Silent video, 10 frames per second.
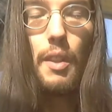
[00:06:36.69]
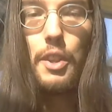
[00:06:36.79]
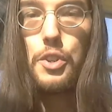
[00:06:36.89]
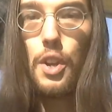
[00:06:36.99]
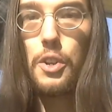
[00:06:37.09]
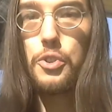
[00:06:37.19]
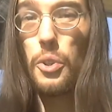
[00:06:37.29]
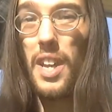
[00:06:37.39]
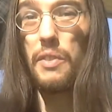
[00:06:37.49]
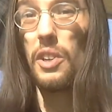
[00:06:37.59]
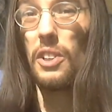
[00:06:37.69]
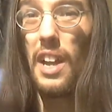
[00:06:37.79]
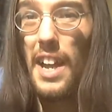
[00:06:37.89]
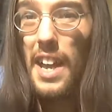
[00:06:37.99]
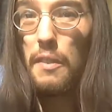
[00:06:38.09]
the judge will give her
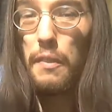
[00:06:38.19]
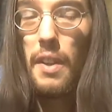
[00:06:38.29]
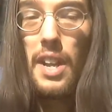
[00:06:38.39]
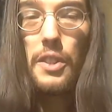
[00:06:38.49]
life.